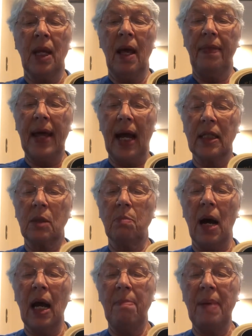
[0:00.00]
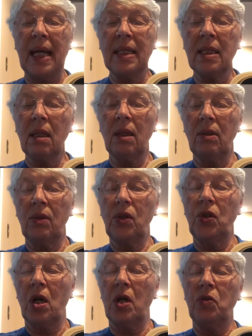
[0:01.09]
That's my pencil,
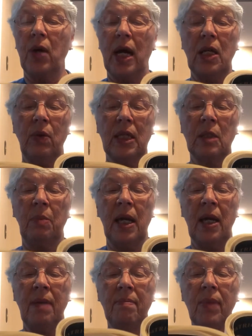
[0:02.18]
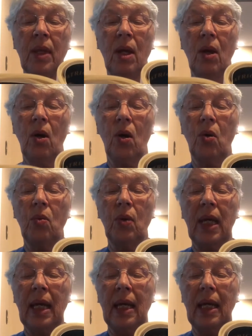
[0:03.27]
John tried to explain.
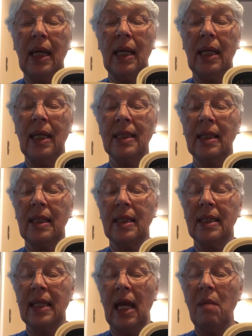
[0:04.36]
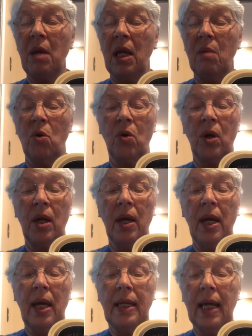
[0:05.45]
Only it isn't the same anymore.
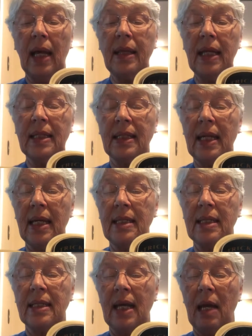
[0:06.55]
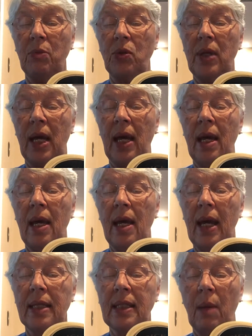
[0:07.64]
Nothing stays the same today
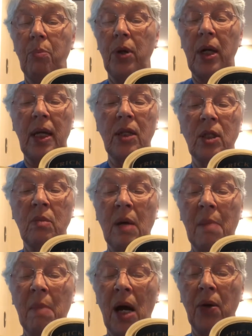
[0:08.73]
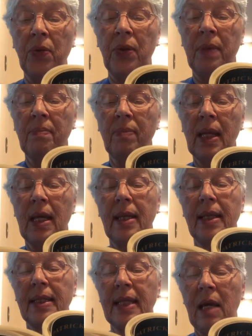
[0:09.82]
as I put it into my mouth.
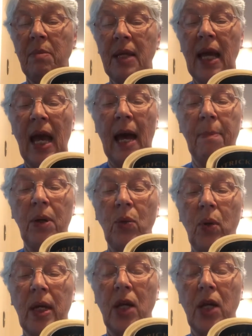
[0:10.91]
The same thing happened when I